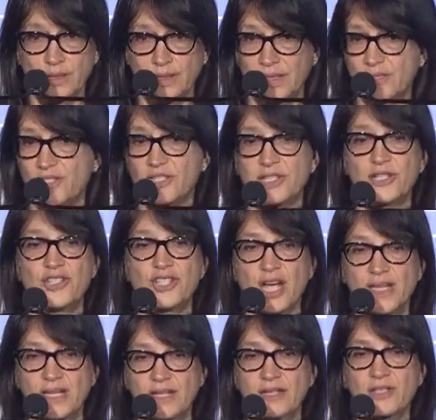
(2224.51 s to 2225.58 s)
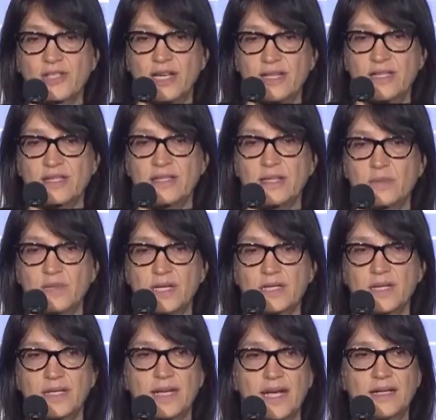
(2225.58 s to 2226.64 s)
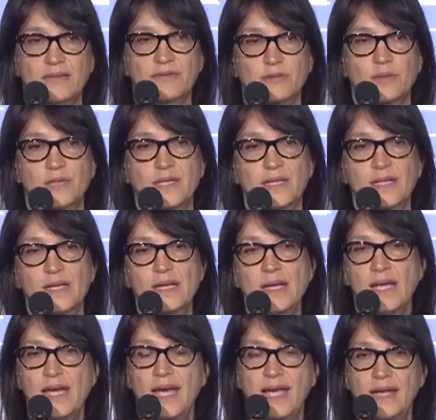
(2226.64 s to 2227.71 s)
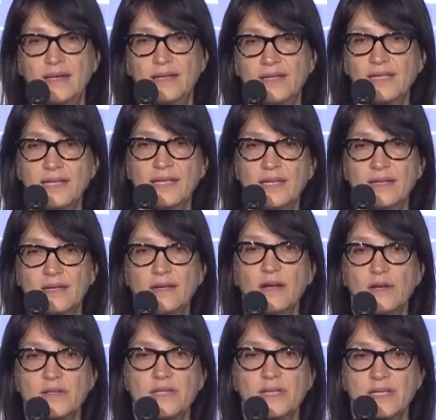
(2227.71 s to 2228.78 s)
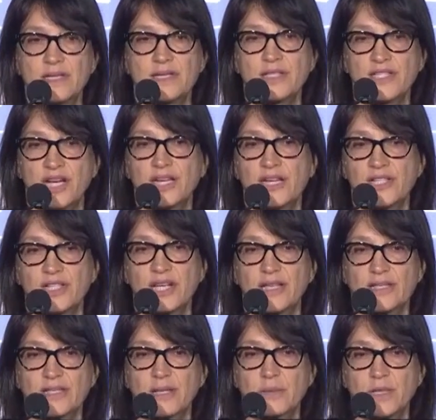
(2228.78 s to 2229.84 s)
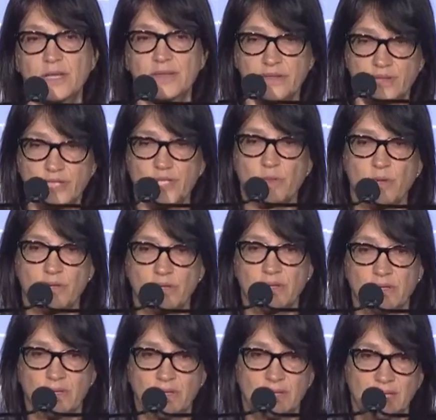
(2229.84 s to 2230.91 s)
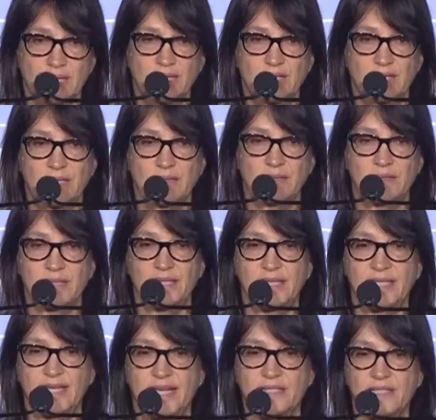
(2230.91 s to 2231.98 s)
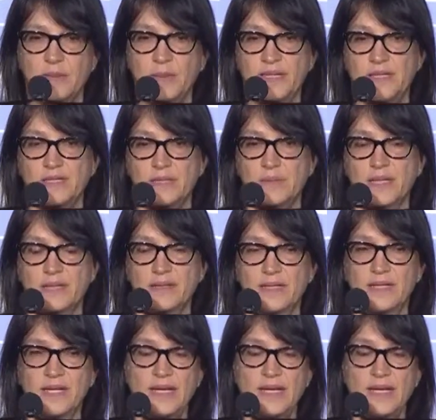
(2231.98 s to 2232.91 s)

It's just a giant, giant subject in California. And Didion knows that it's a giant, giant subject, so she wrote a little, little Didion-esque piece about it.